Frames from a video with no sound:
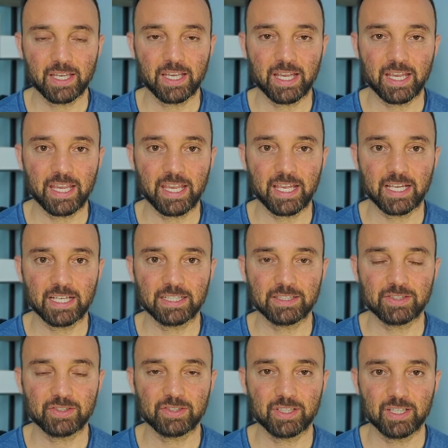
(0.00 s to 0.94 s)
And
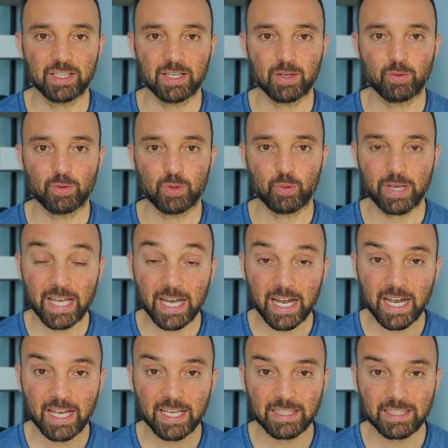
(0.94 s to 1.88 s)
the way
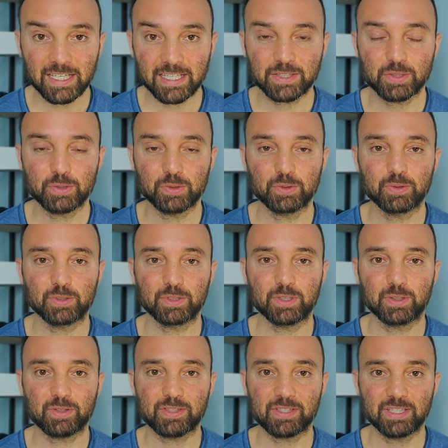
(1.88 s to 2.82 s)
I like to go
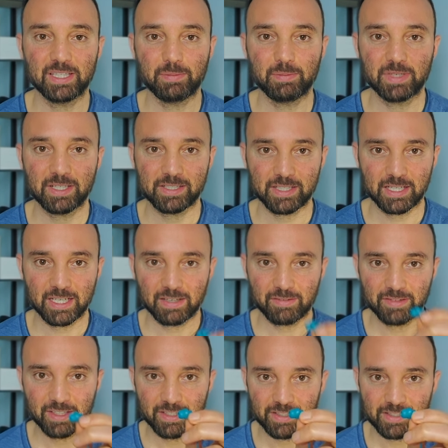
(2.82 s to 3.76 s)
to sleep is I have
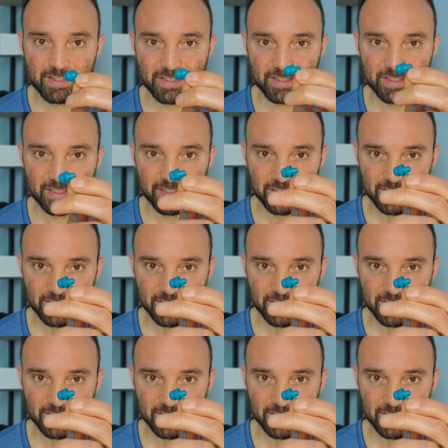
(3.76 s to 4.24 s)
these